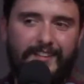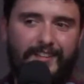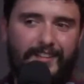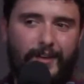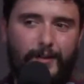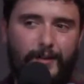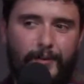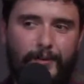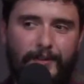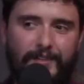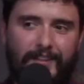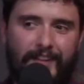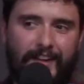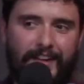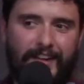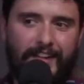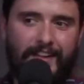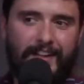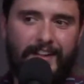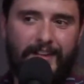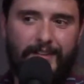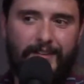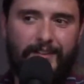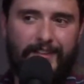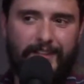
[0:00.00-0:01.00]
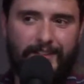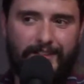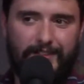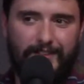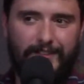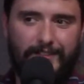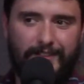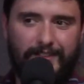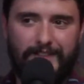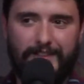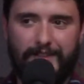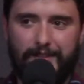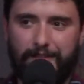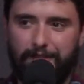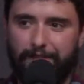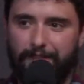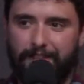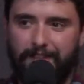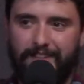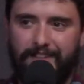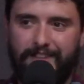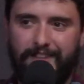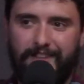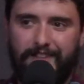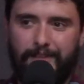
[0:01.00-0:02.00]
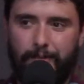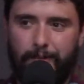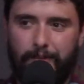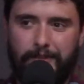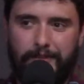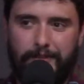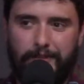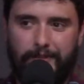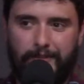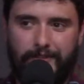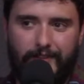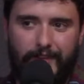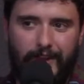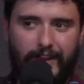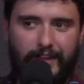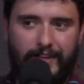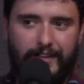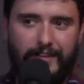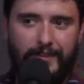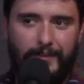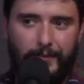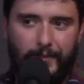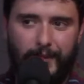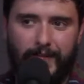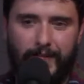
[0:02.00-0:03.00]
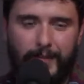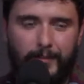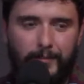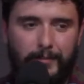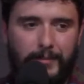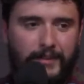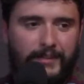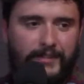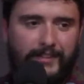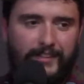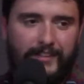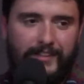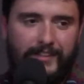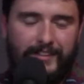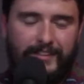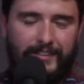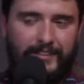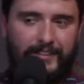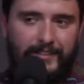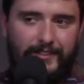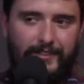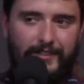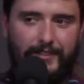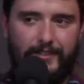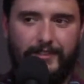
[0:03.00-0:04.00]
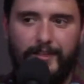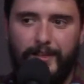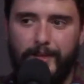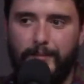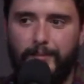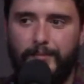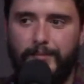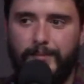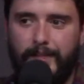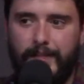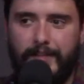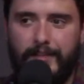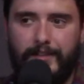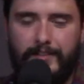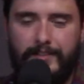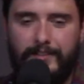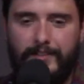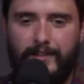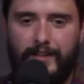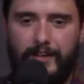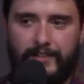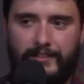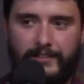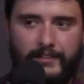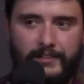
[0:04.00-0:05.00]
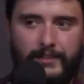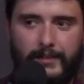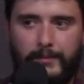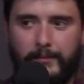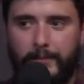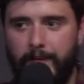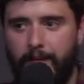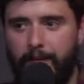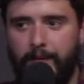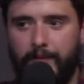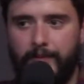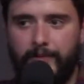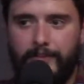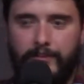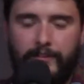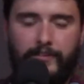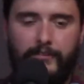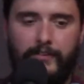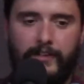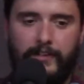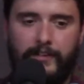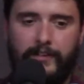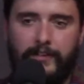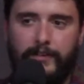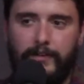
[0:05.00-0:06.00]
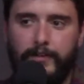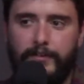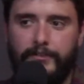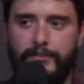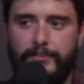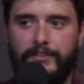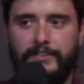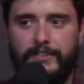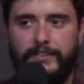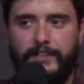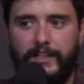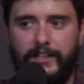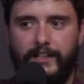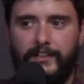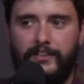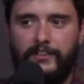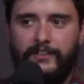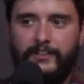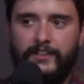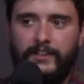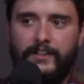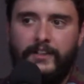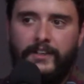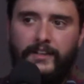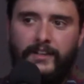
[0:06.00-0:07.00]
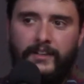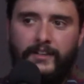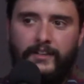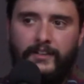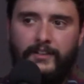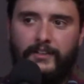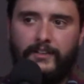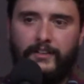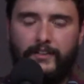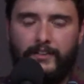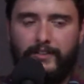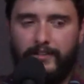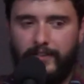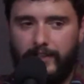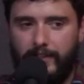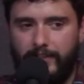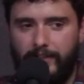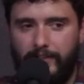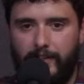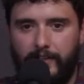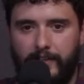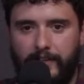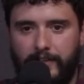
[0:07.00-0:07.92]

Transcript: was hanging out like during the event with Zach and Webb and talking to them, like asking them, "Hey, how's the event going for you guys?" So I was like talking to